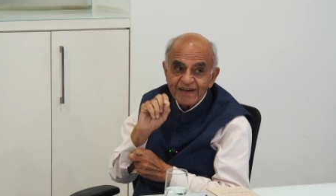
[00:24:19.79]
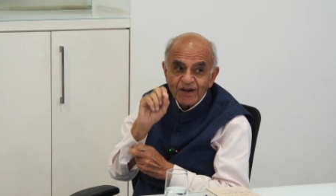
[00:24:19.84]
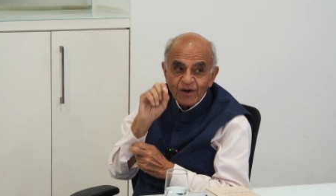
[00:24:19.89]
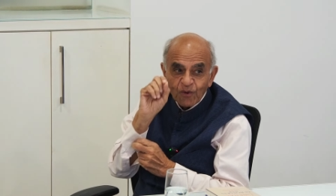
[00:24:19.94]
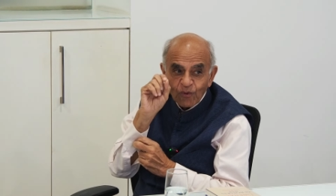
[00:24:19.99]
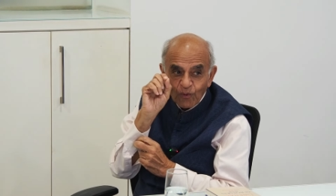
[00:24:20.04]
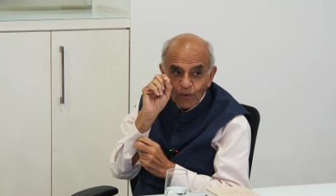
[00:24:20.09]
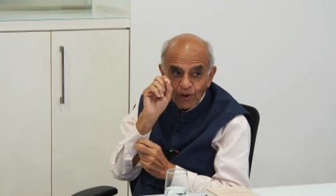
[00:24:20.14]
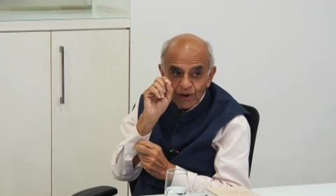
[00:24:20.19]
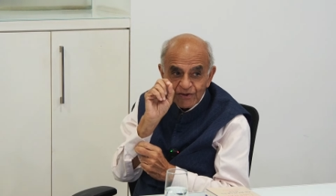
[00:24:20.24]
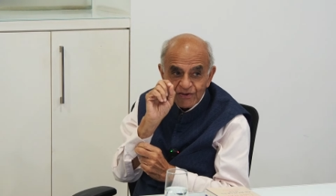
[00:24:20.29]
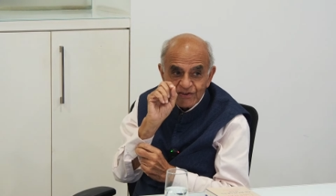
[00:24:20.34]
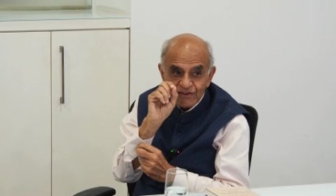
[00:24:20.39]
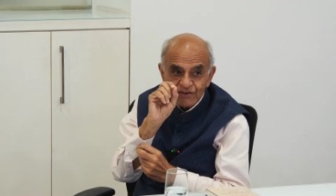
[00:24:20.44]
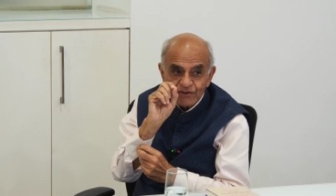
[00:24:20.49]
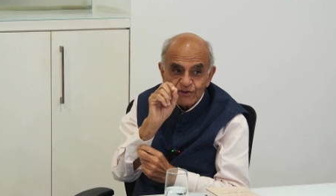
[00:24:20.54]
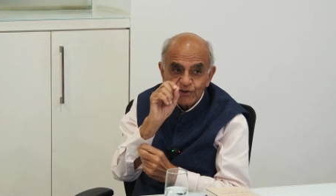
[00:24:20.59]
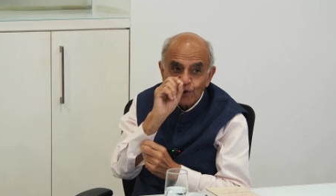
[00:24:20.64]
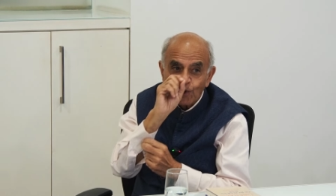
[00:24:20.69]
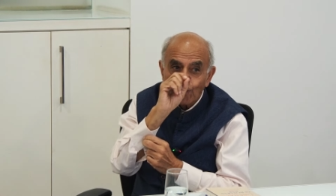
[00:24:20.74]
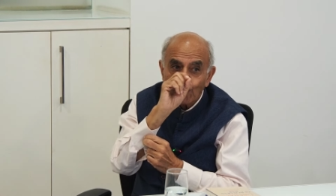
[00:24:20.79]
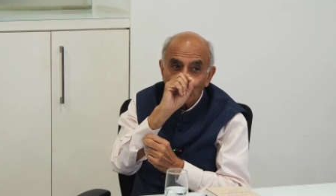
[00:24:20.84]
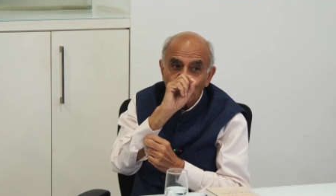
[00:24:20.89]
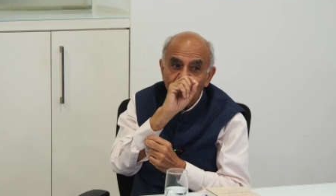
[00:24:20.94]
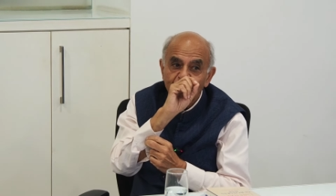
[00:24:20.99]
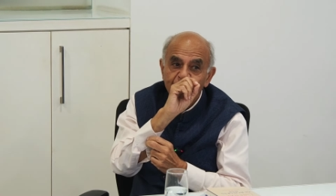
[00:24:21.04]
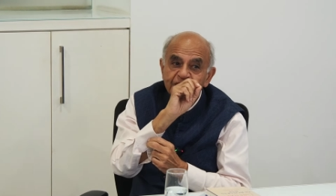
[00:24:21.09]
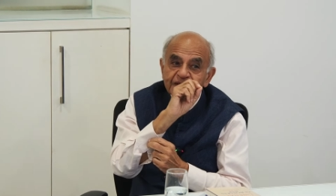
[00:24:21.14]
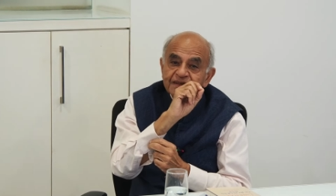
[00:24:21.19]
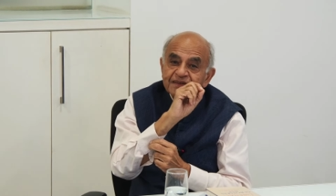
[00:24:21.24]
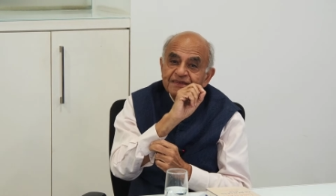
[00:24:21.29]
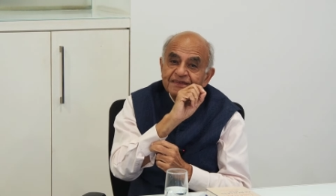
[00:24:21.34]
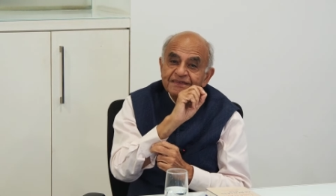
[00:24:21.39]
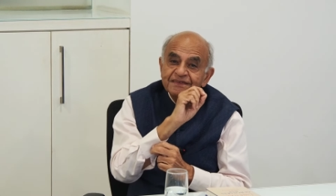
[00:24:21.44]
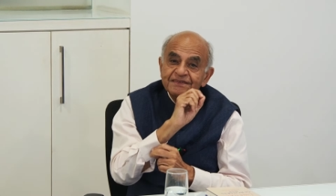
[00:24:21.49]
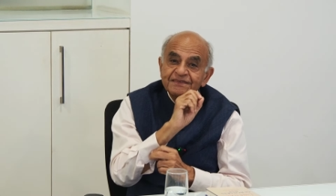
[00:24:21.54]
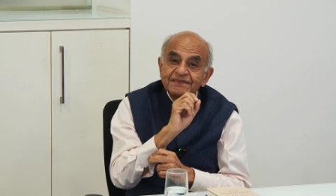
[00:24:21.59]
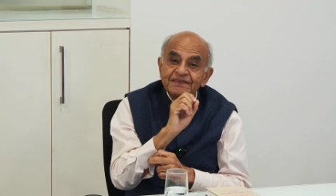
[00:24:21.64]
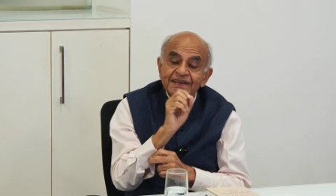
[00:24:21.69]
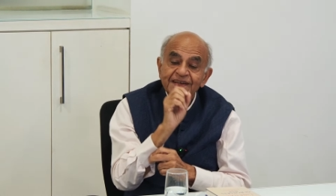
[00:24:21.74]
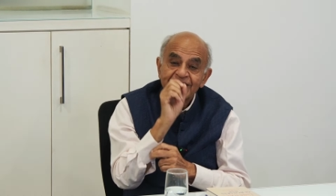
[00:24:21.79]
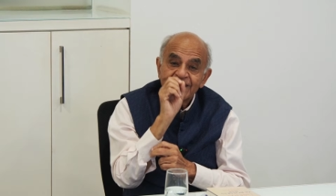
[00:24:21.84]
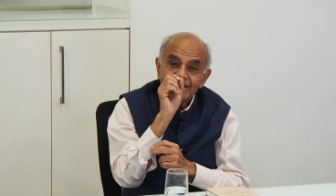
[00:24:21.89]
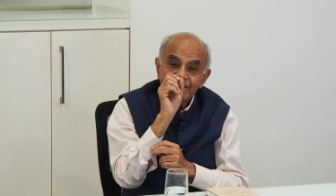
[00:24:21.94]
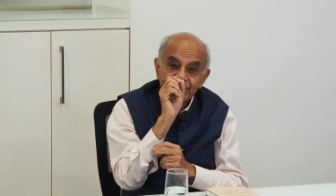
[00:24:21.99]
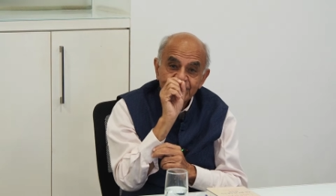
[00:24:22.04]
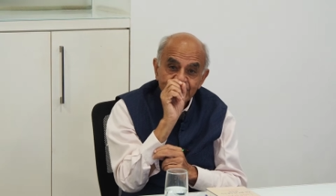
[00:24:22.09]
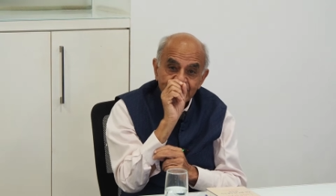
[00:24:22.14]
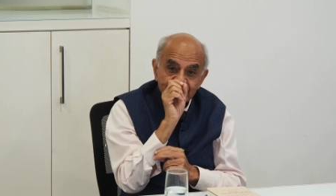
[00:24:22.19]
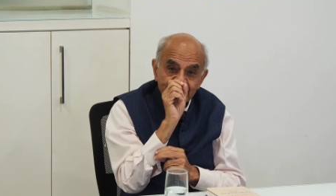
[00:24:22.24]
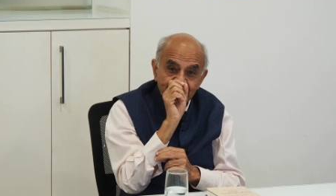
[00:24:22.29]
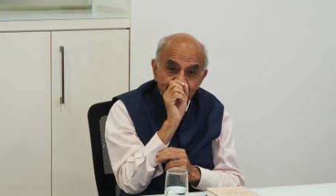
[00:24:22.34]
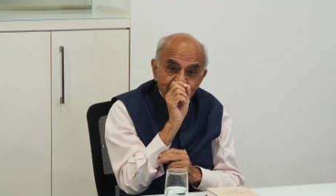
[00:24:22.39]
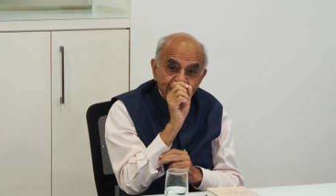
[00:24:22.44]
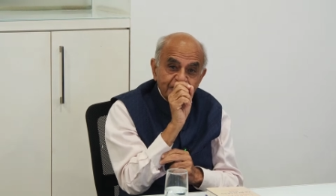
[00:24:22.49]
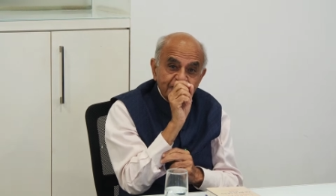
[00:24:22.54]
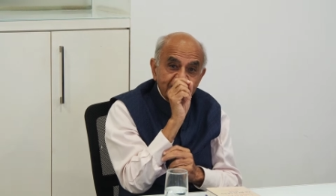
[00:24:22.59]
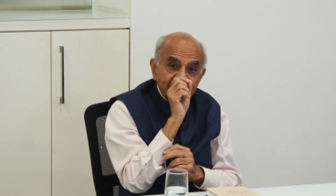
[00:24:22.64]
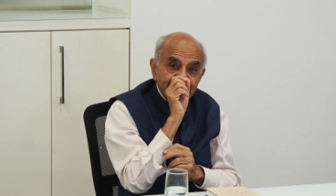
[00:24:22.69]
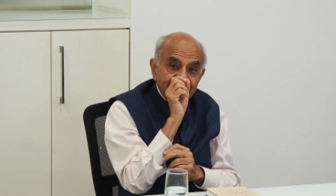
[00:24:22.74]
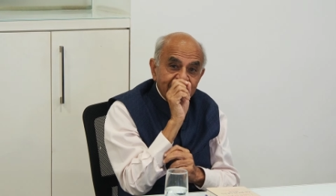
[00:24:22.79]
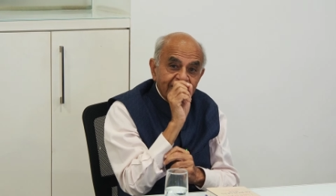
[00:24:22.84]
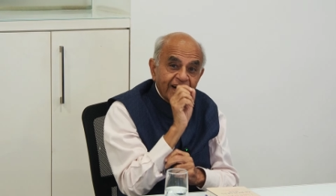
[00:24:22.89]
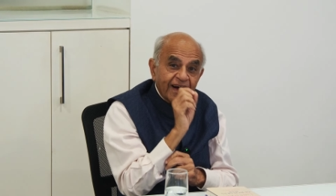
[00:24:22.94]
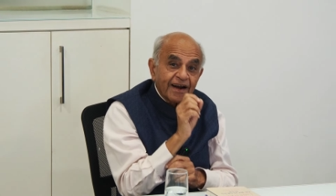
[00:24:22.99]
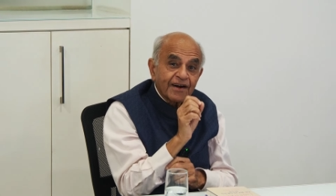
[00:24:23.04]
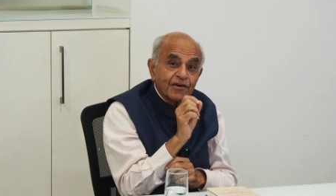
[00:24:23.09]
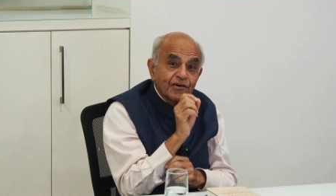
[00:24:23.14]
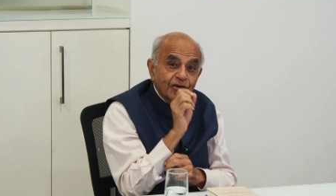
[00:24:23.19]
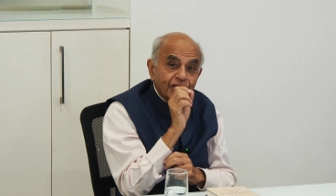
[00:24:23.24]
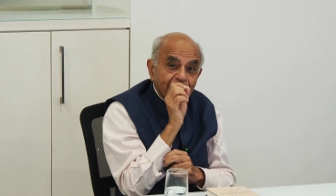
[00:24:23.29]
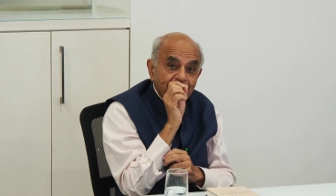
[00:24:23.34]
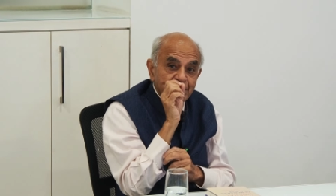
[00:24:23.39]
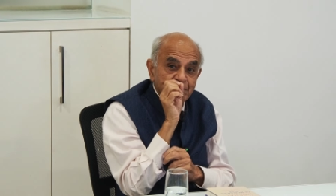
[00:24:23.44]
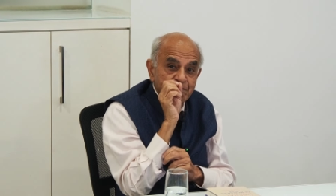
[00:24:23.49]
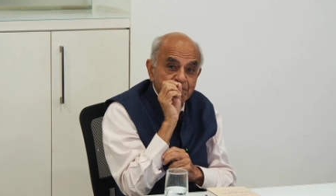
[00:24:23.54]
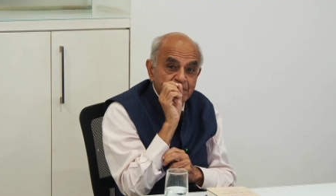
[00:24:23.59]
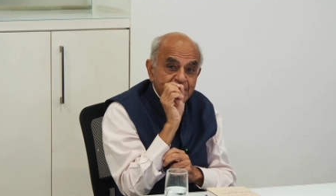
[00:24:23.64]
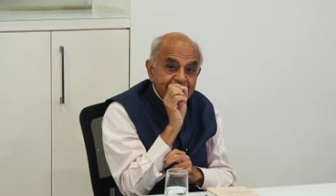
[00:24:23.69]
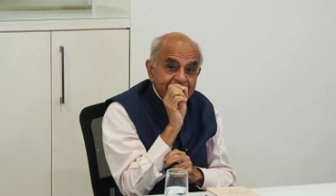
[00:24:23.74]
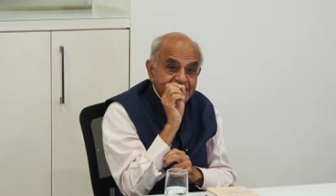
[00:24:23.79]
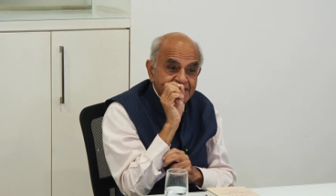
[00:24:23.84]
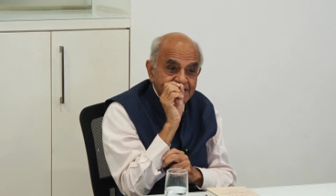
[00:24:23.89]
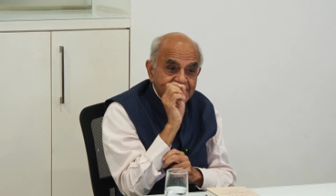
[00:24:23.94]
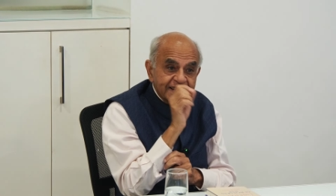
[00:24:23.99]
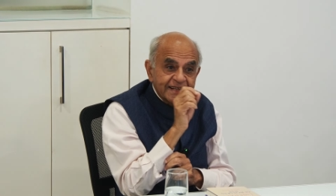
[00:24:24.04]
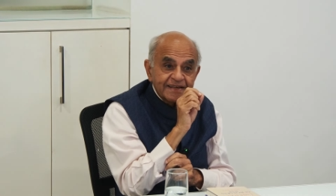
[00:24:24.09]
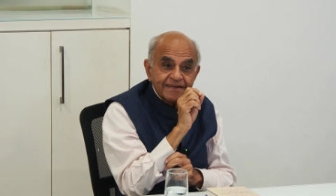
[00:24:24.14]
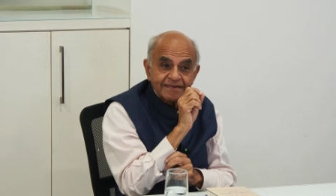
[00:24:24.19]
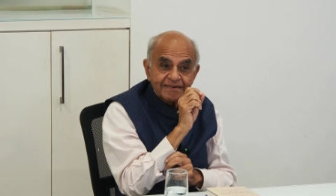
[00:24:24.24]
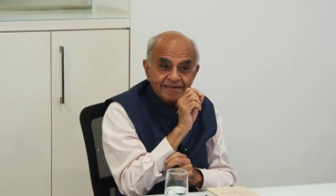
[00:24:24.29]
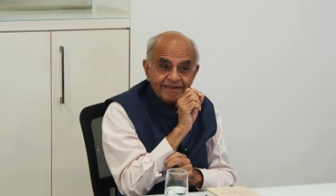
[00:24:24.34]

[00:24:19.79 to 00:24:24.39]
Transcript: was sowed in 1500 BC.